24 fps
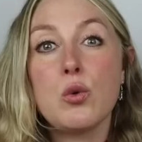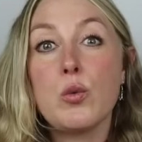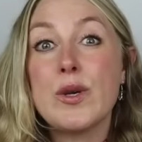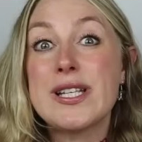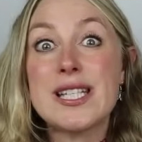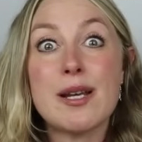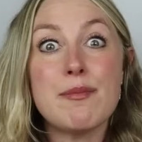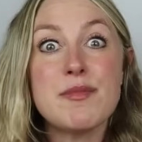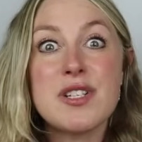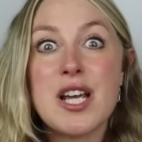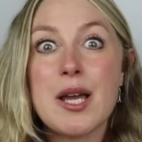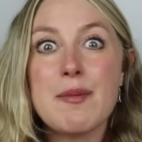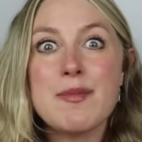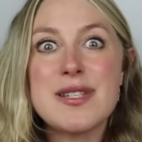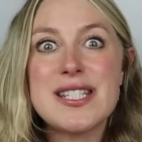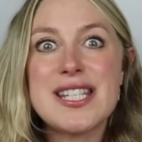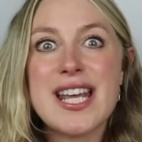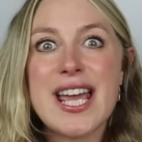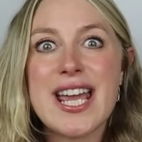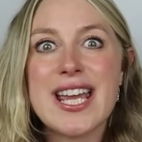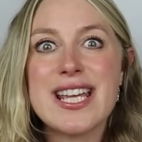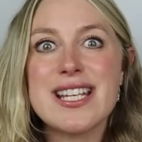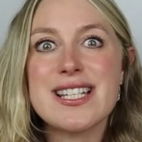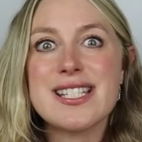We sometimes
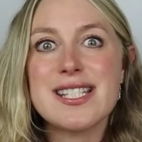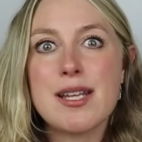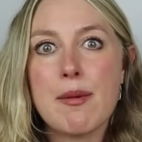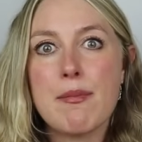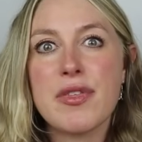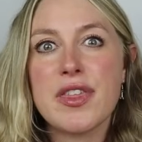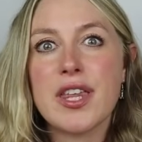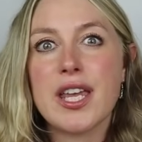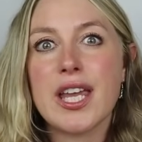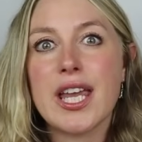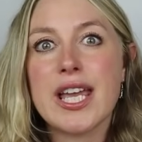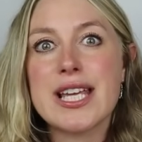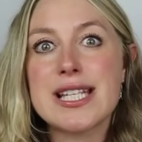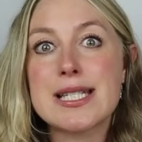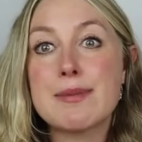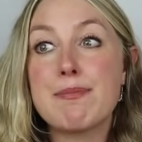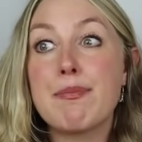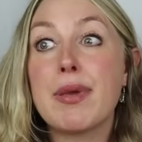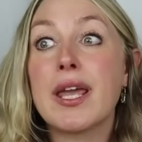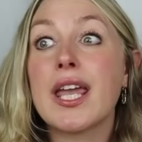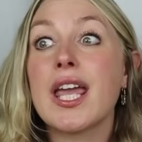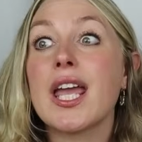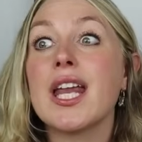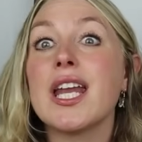say something is
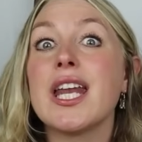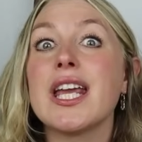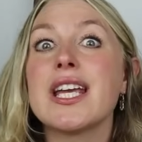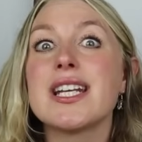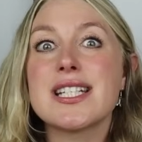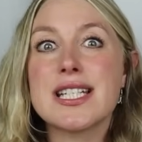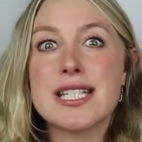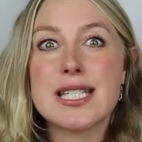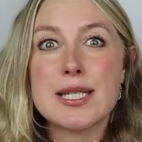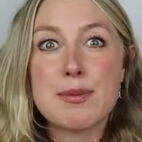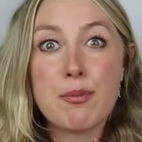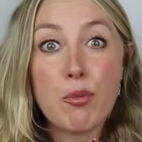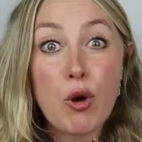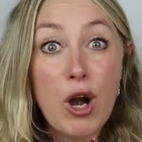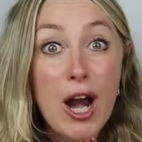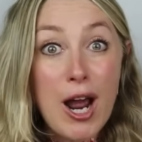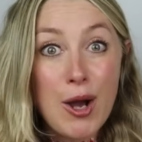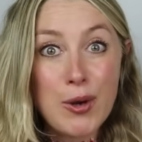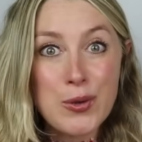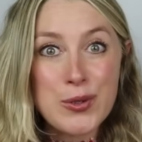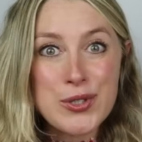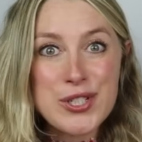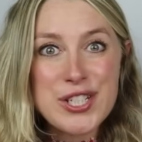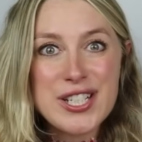beginning to
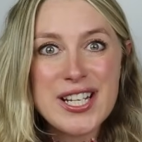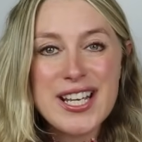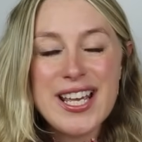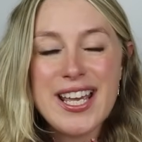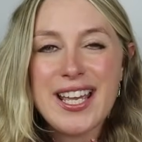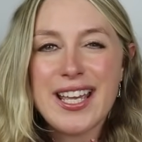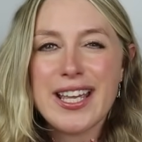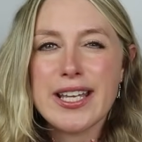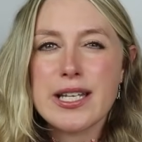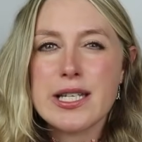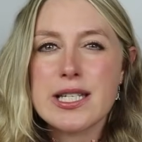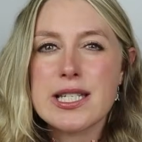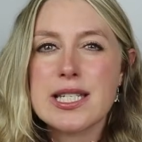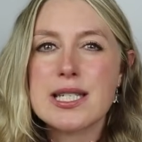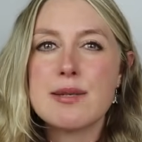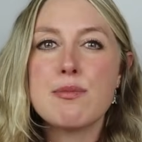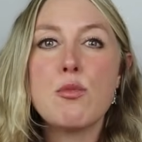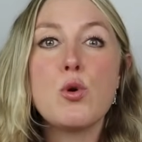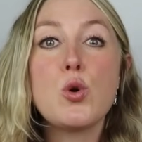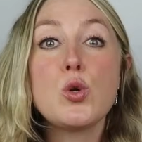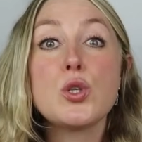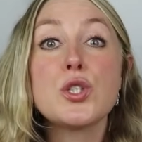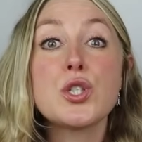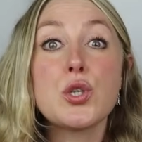sprout in
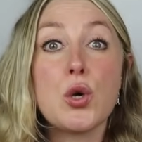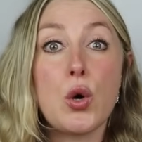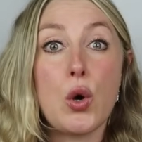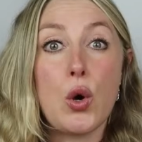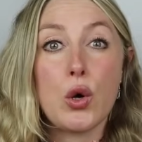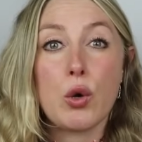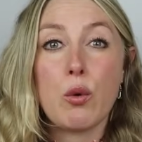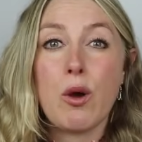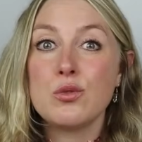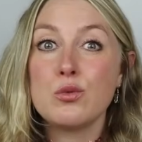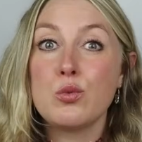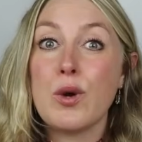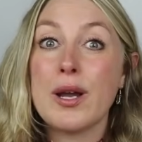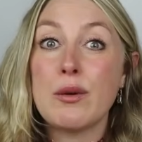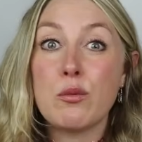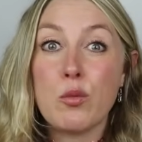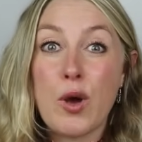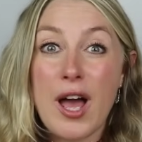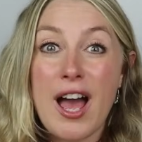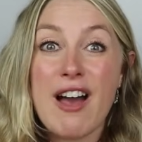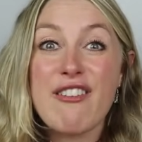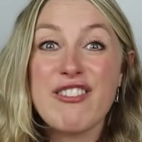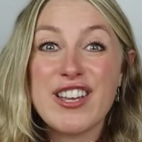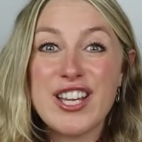small talk when we're
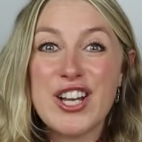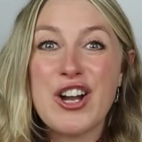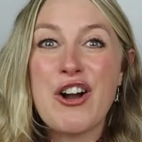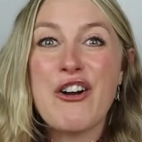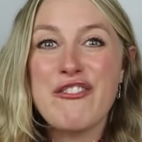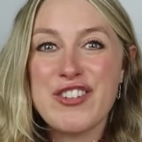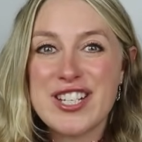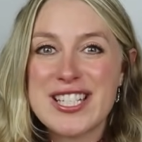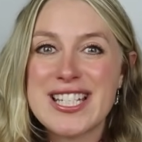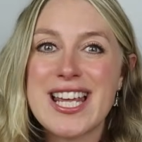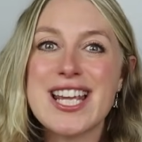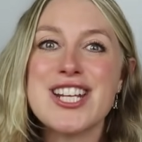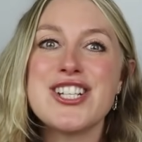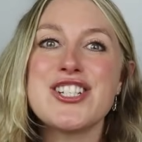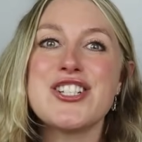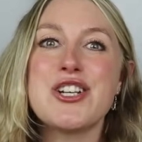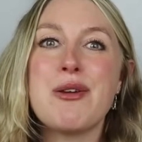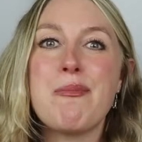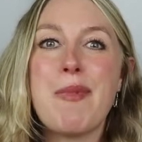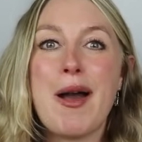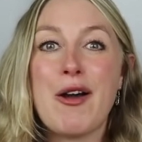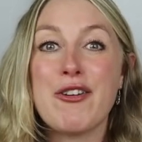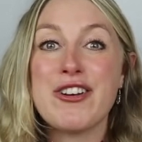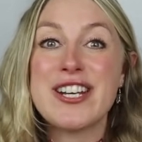having conversation
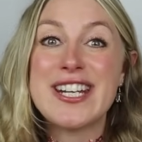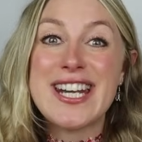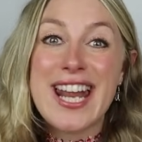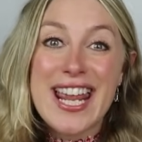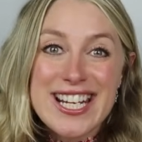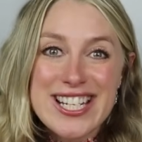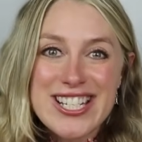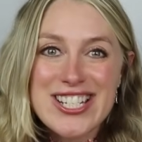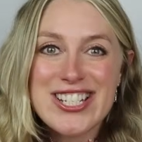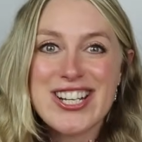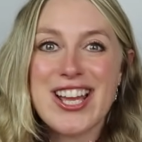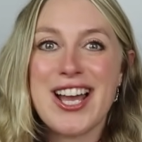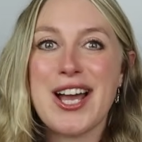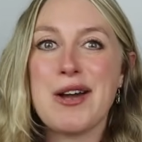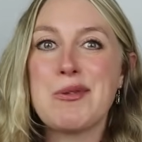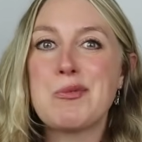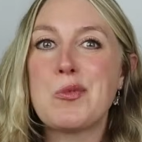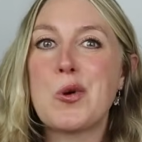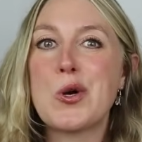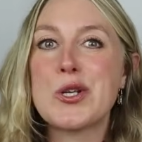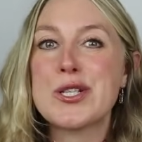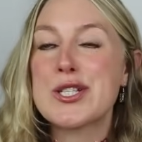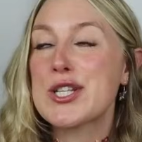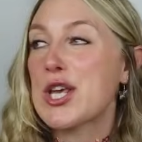about nature and
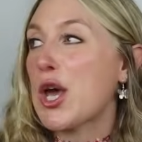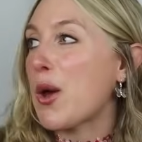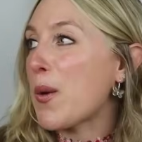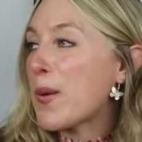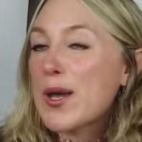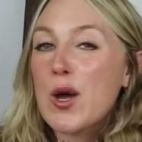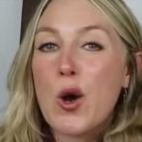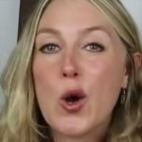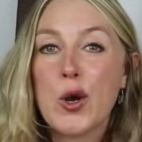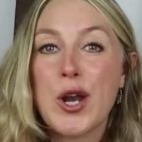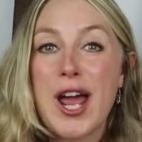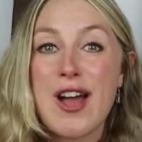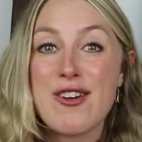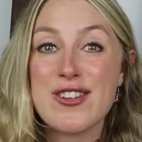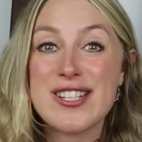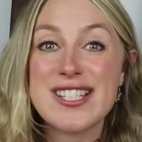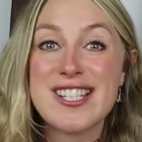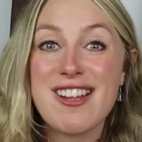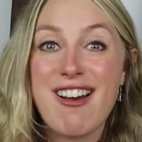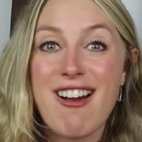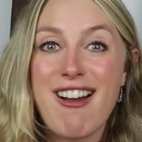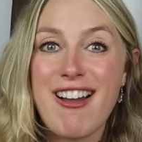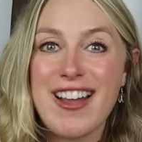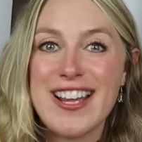what's going on
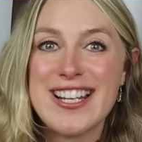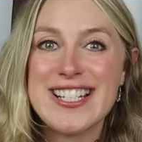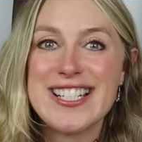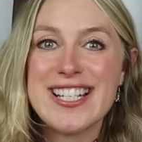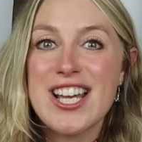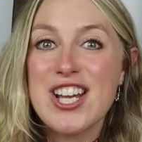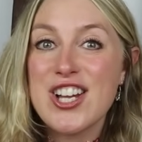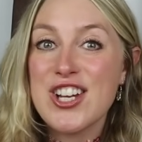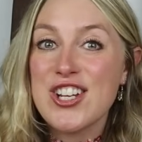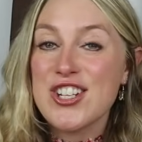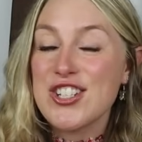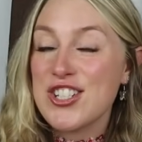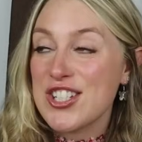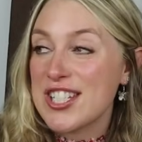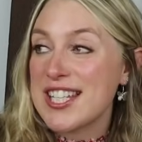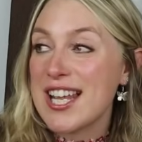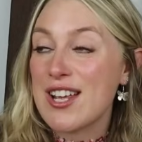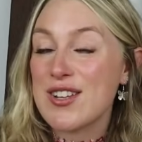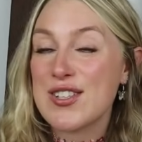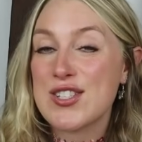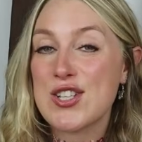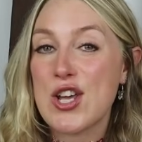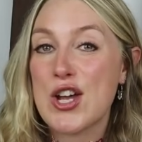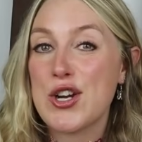outside, just
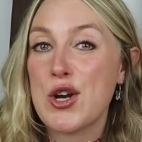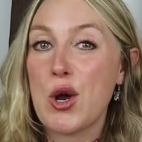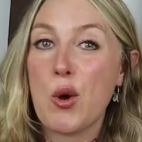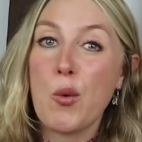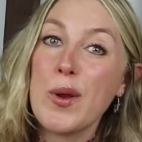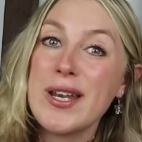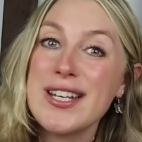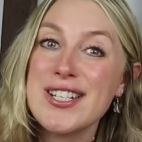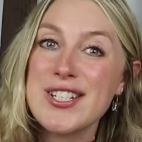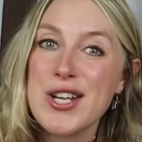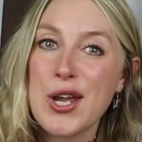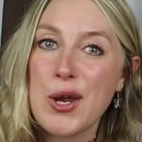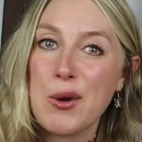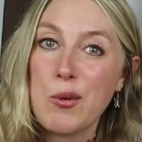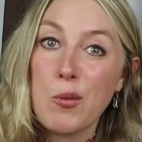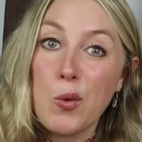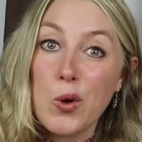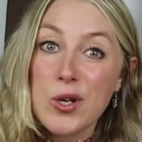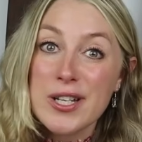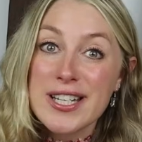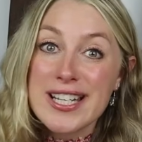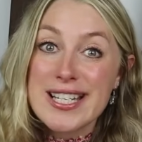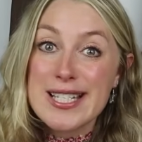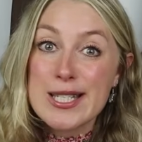outside our window.
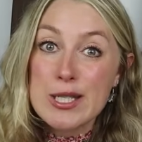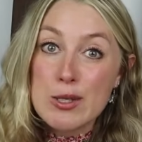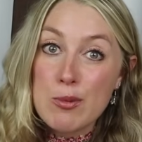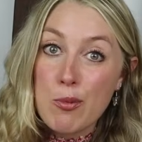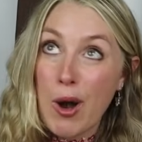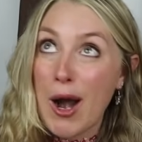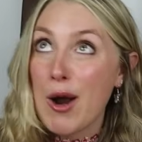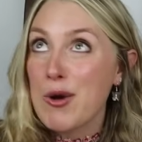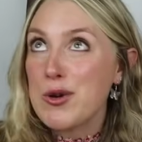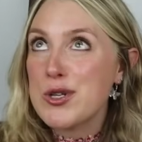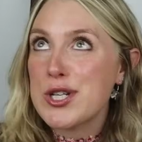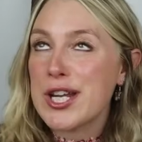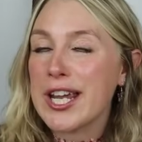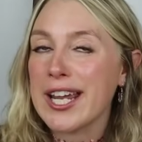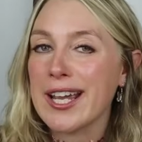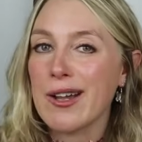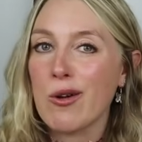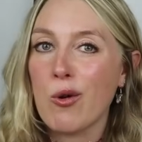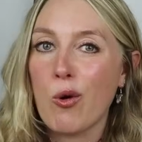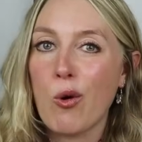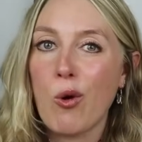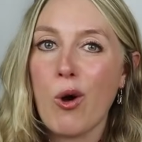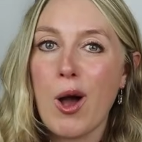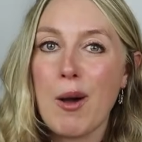What is sprouting
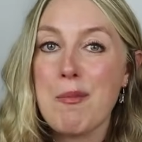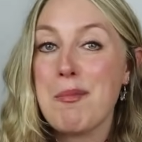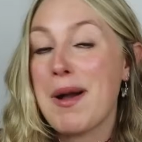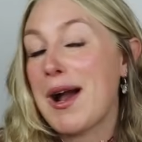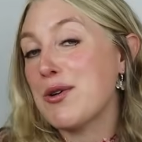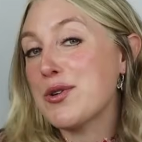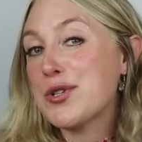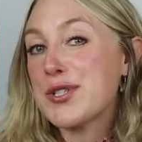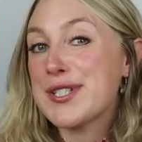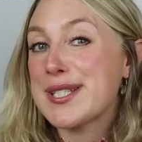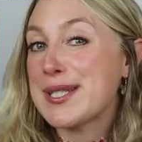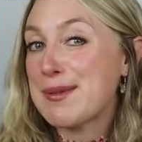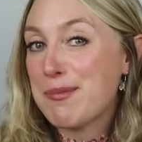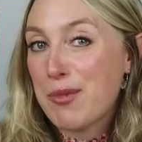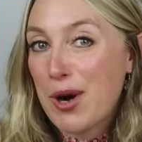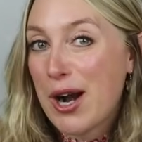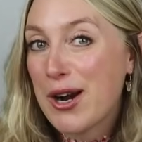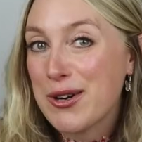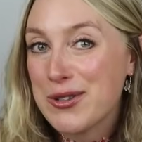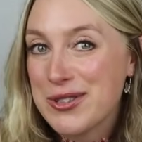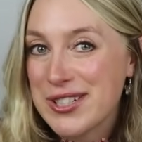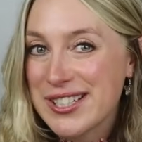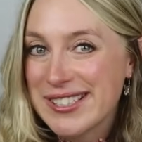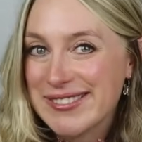or about to
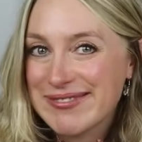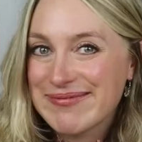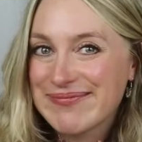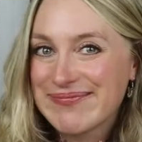sprout?